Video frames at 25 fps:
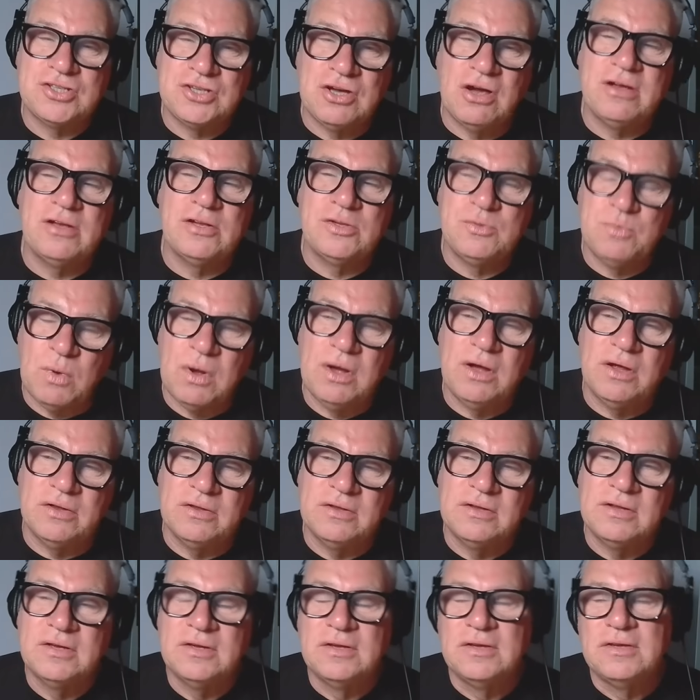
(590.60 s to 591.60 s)
Child
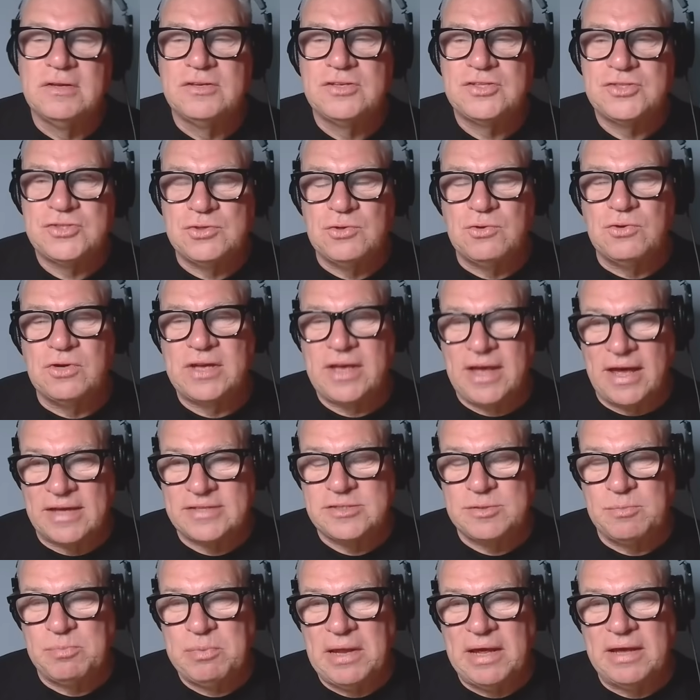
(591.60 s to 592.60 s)
One saw
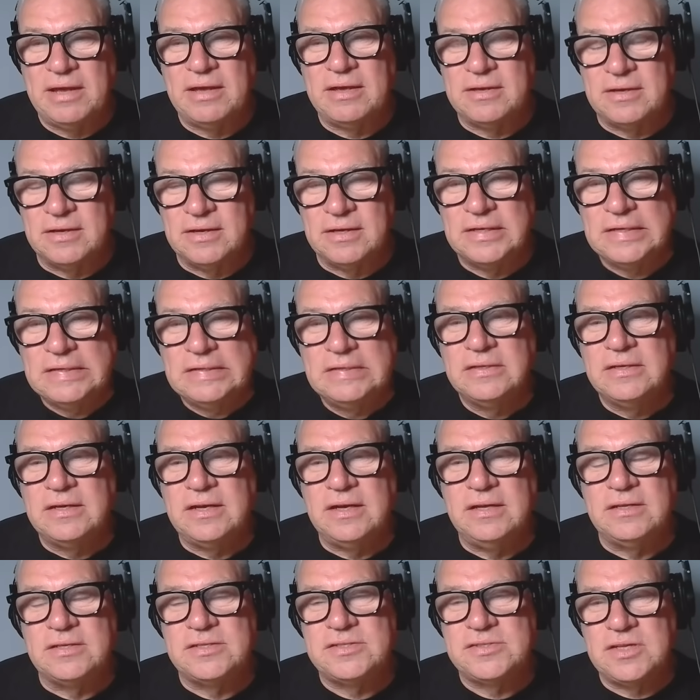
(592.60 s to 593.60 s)
Casablanca
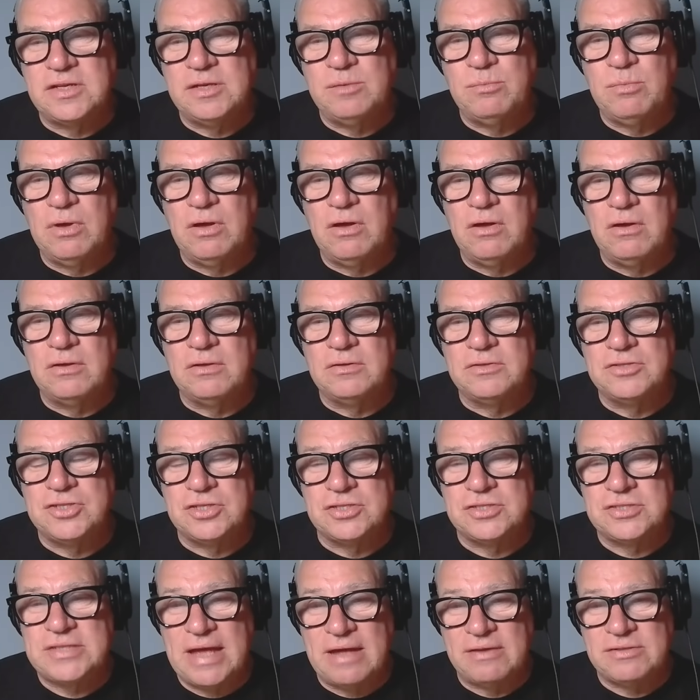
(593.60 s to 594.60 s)
in a cinema
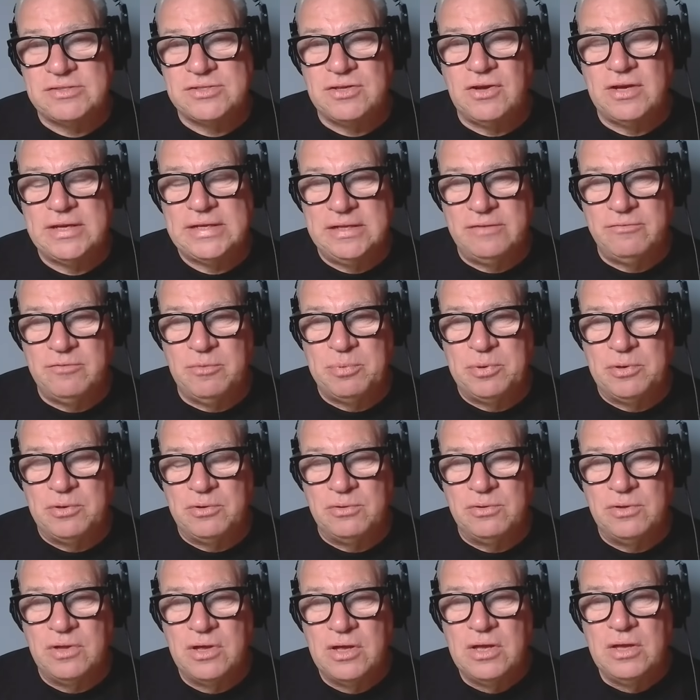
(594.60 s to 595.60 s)
just outside
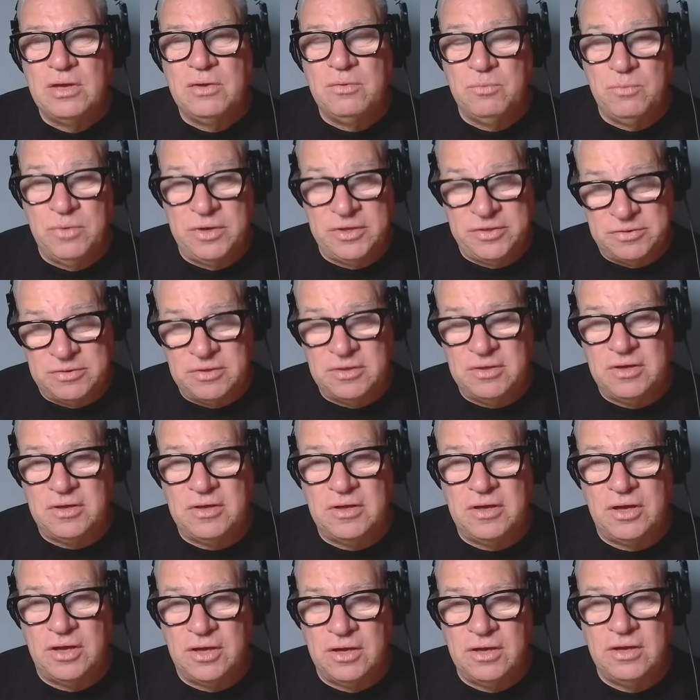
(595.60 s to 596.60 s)
Liverpool with
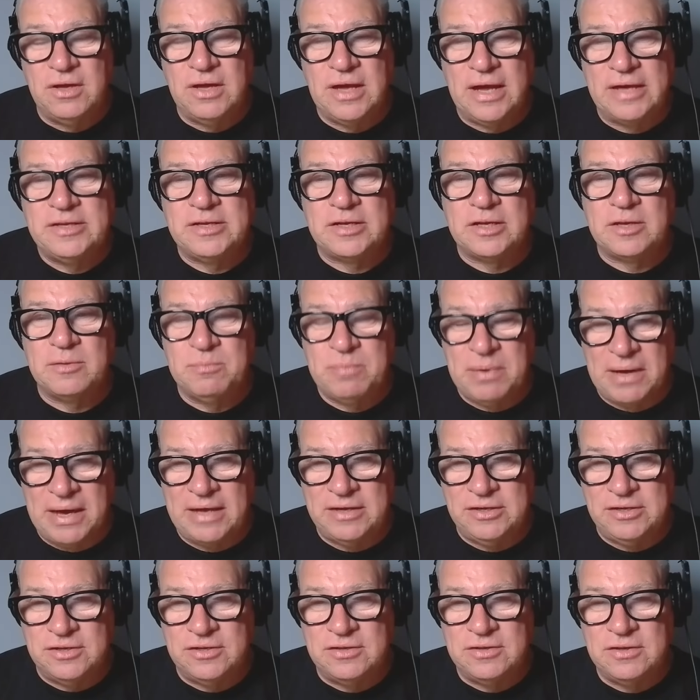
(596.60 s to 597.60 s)
her and a
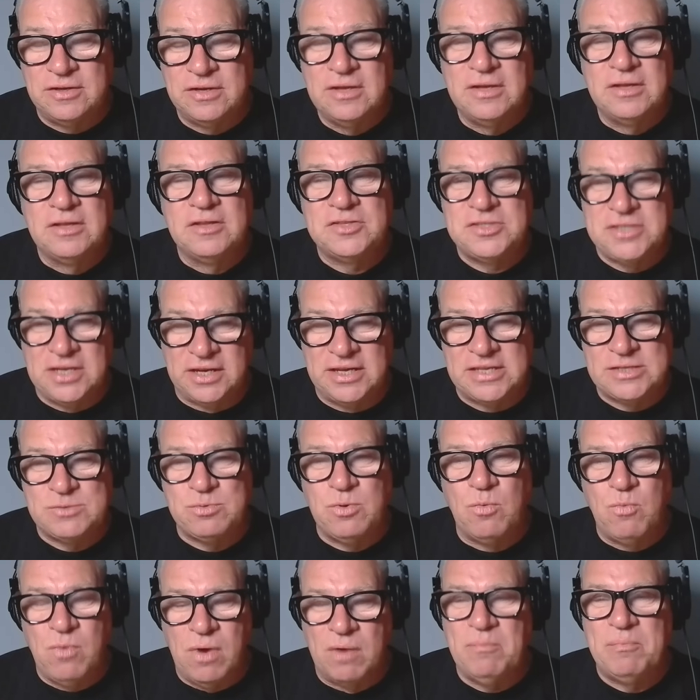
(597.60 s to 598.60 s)
companion. Tickets
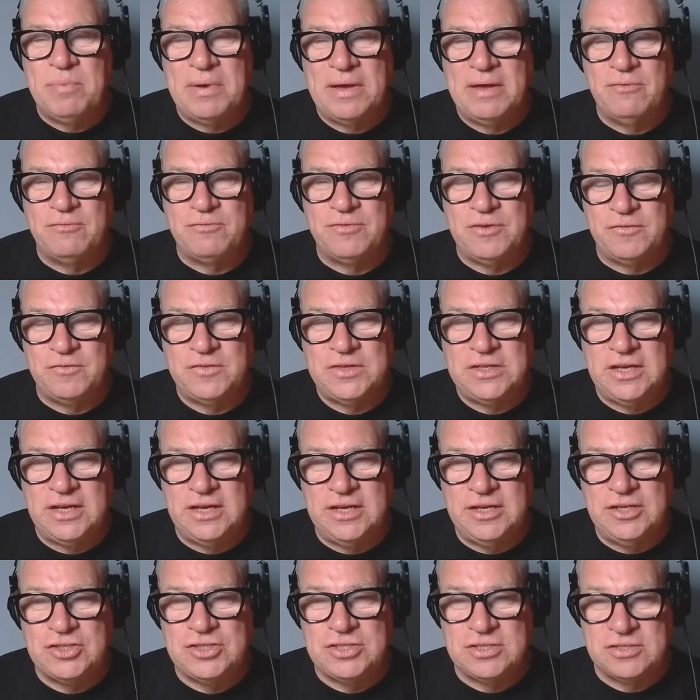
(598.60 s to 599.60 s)
were £1.50
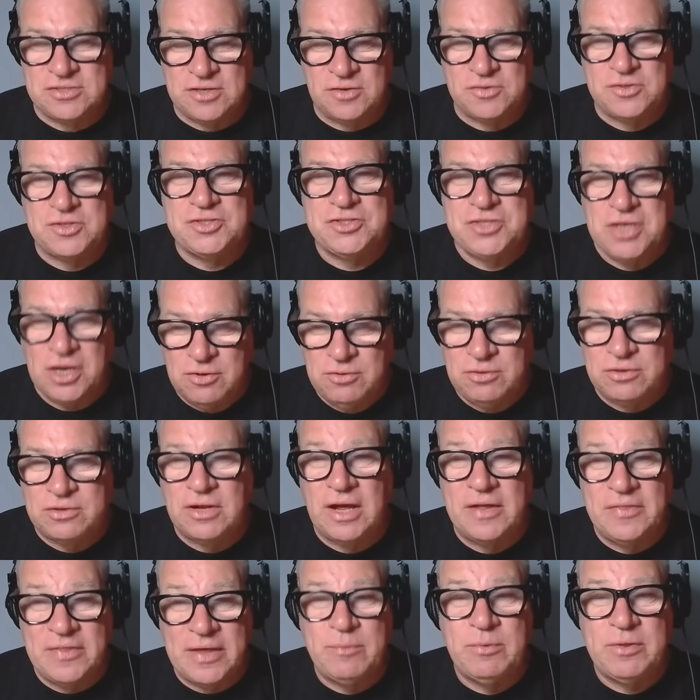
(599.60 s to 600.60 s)
each, so
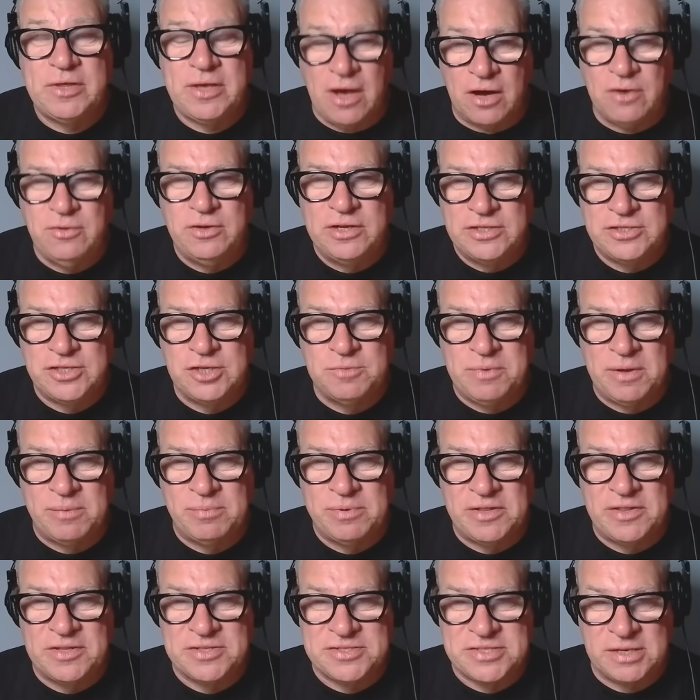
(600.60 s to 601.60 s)
total, and they were the only two
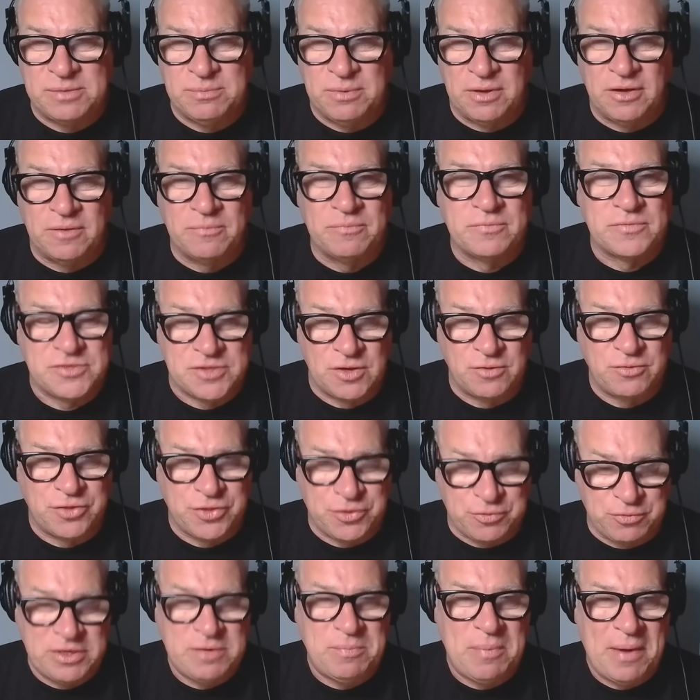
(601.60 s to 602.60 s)
people in the cinema, so
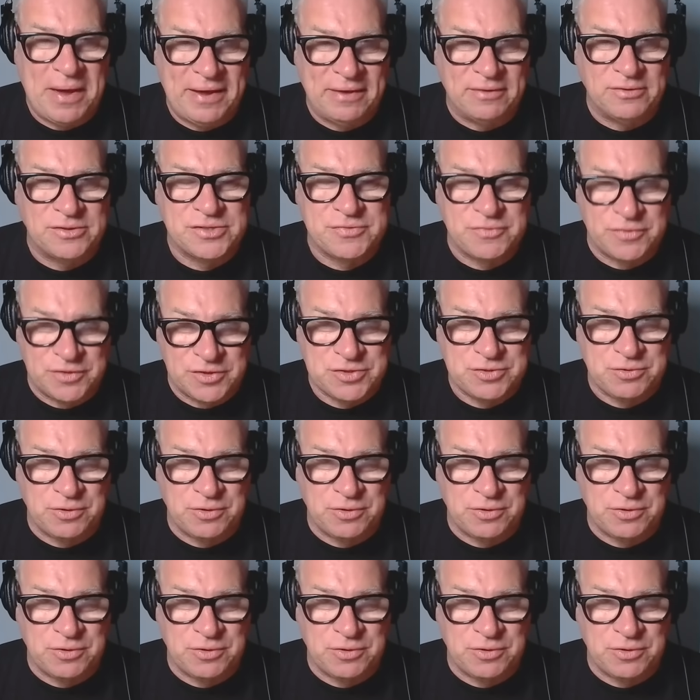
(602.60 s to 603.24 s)
£3 for the